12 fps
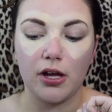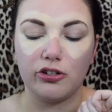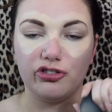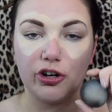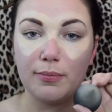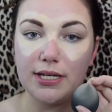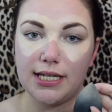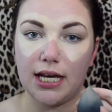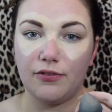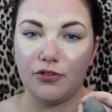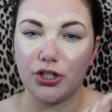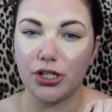Shop Me
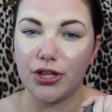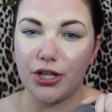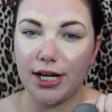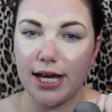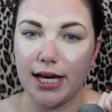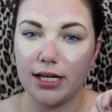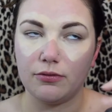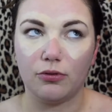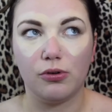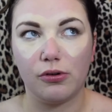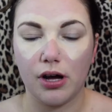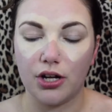Save for $1.38
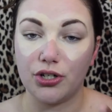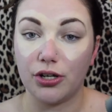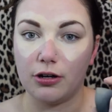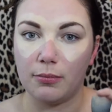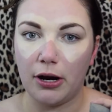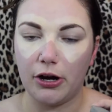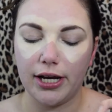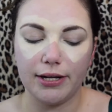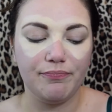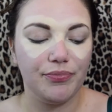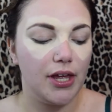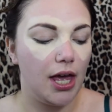or $1 American.